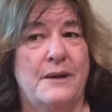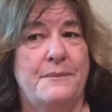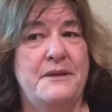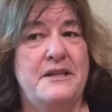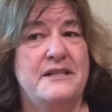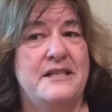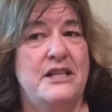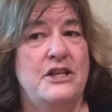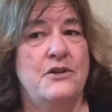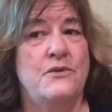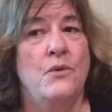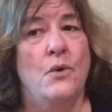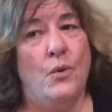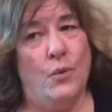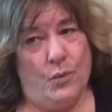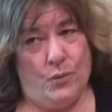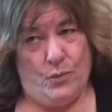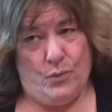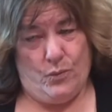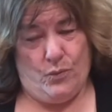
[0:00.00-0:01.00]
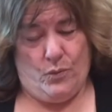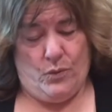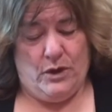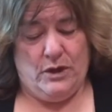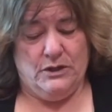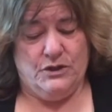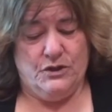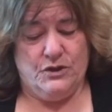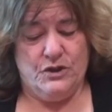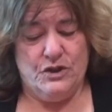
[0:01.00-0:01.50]
WC
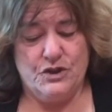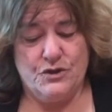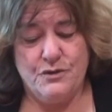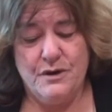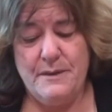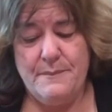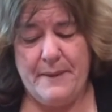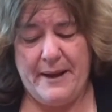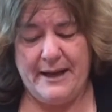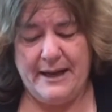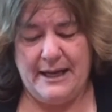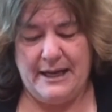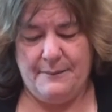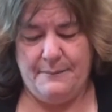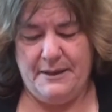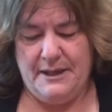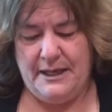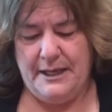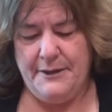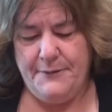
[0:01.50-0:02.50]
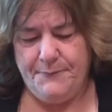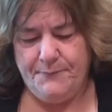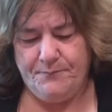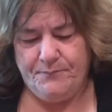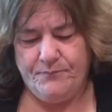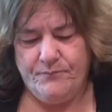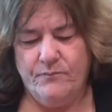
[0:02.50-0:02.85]
Realtors TREPAC Committee